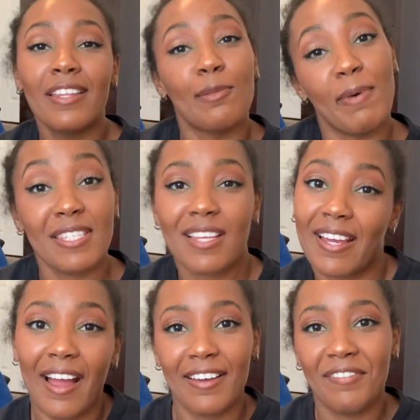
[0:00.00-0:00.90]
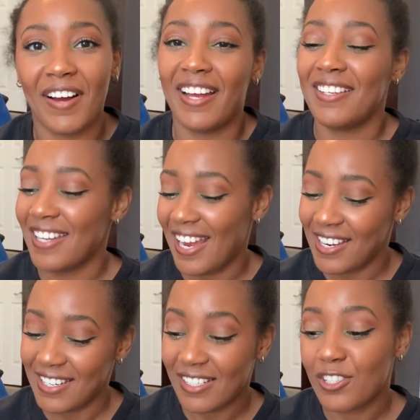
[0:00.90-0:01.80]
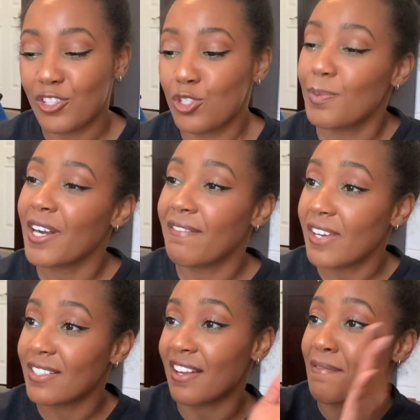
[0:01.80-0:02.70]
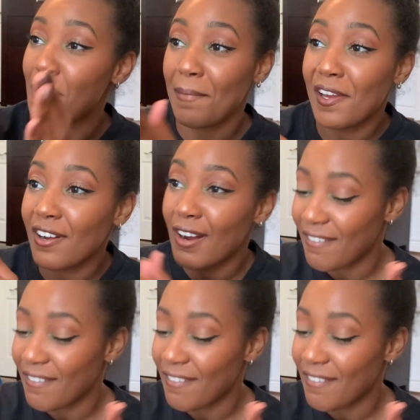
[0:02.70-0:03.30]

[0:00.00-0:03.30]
the best light I could find, and it's super comfy because I have my mirror,